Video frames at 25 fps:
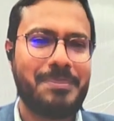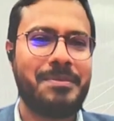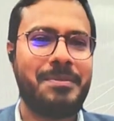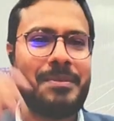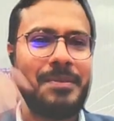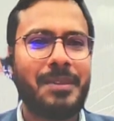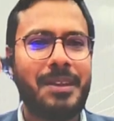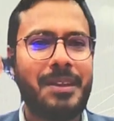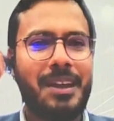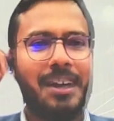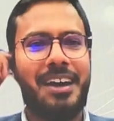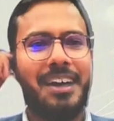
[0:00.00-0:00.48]

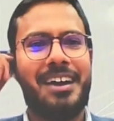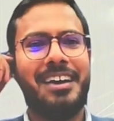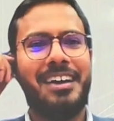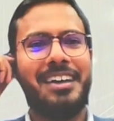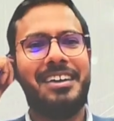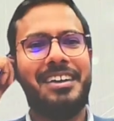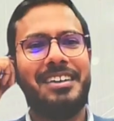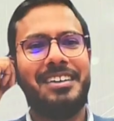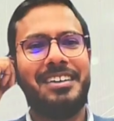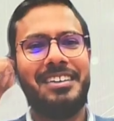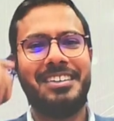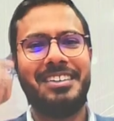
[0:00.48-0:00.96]
Uh,
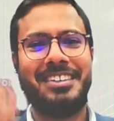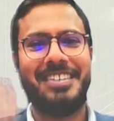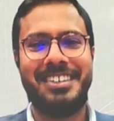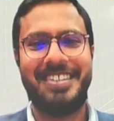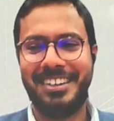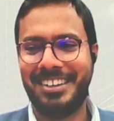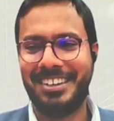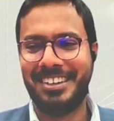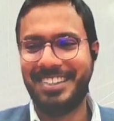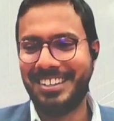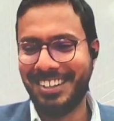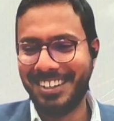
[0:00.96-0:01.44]

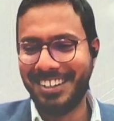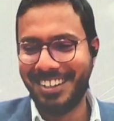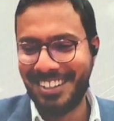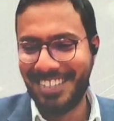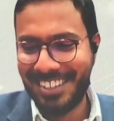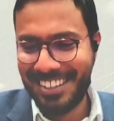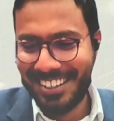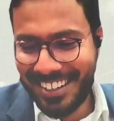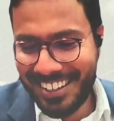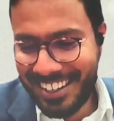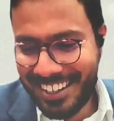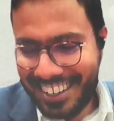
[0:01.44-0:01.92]

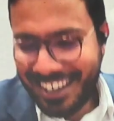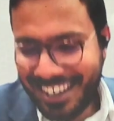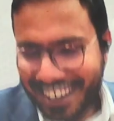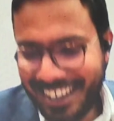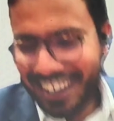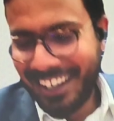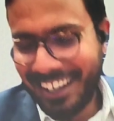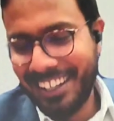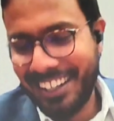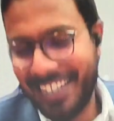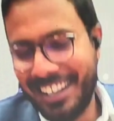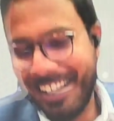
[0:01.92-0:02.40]

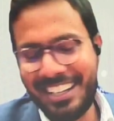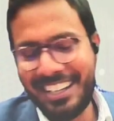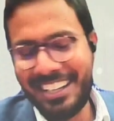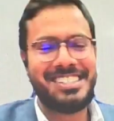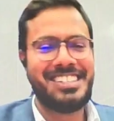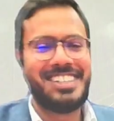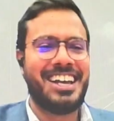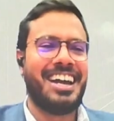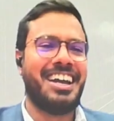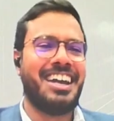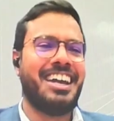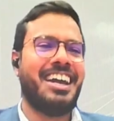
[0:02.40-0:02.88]

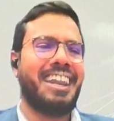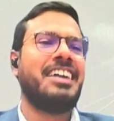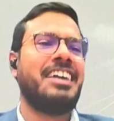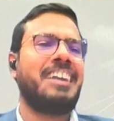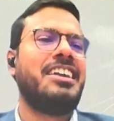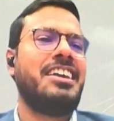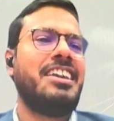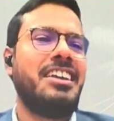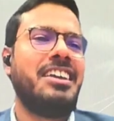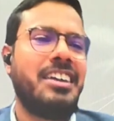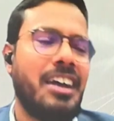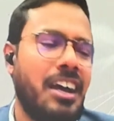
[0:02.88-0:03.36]
I think
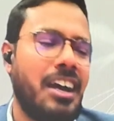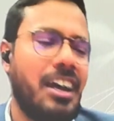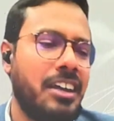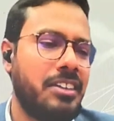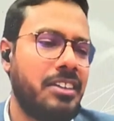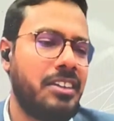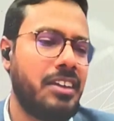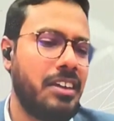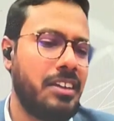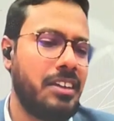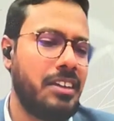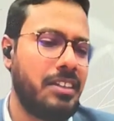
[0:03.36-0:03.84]

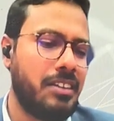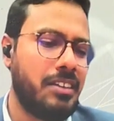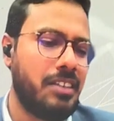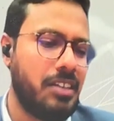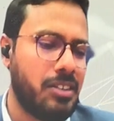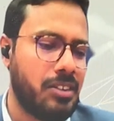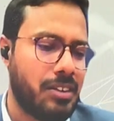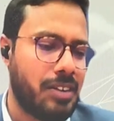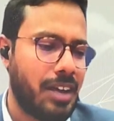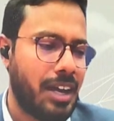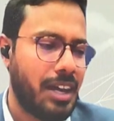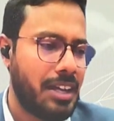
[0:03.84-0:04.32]
the right
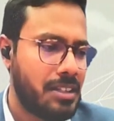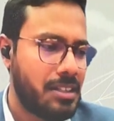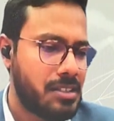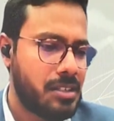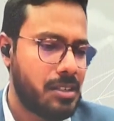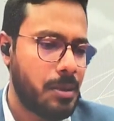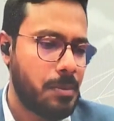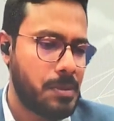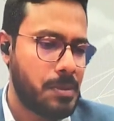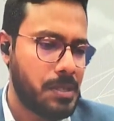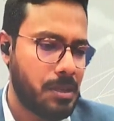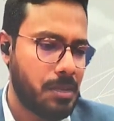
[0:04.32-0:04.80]
steps are
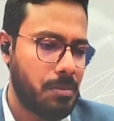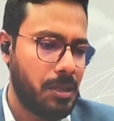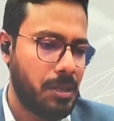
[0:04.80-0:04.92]
being